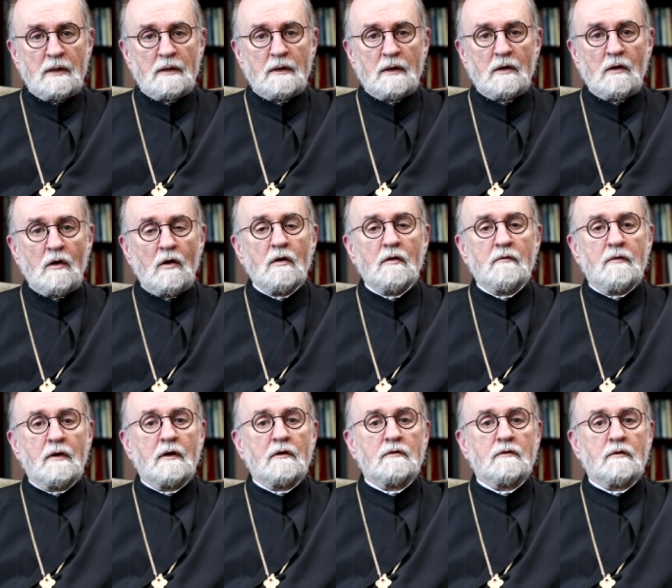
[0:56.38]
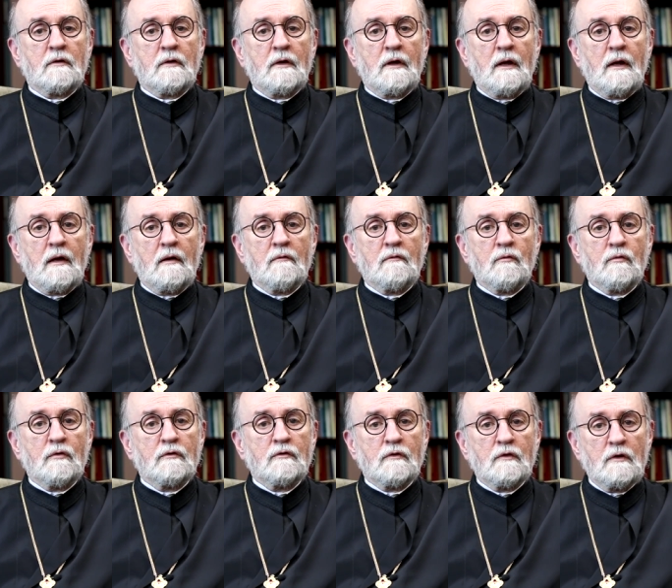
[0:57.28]
that all of us have
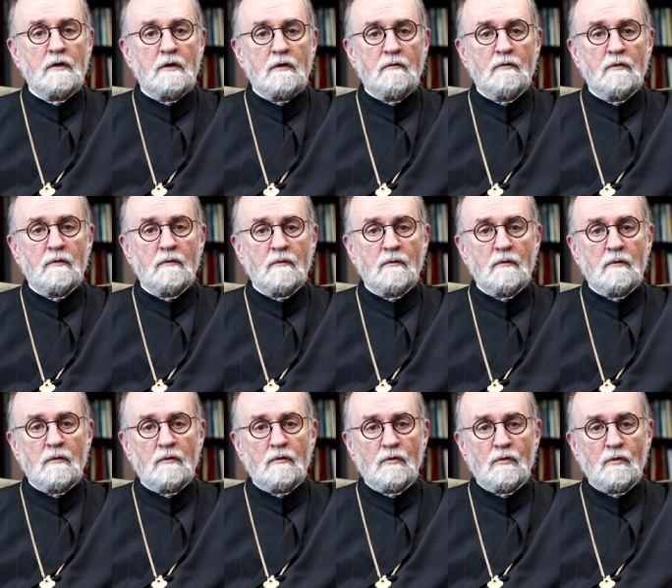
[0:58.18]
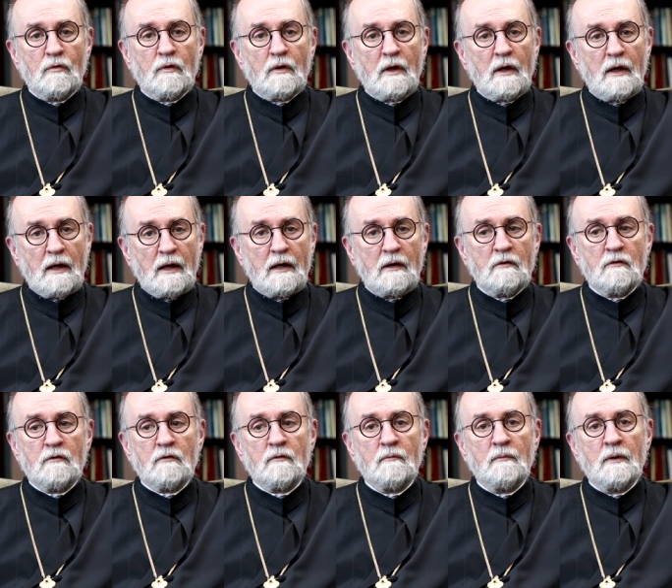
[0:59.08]
received through the
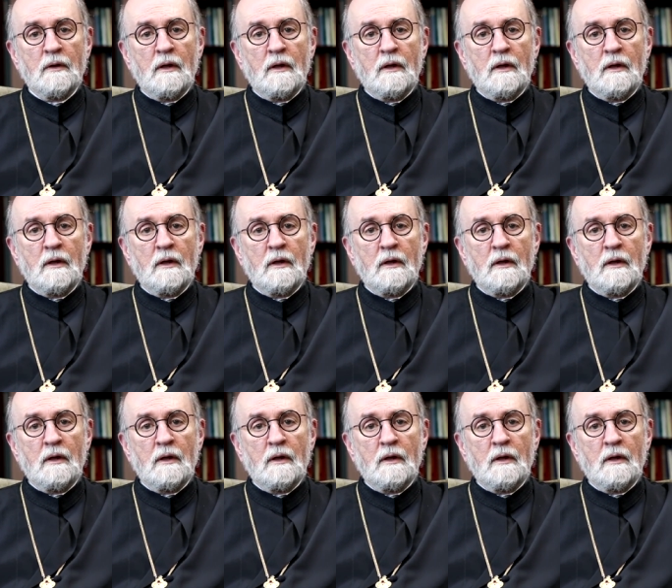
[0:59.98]
hands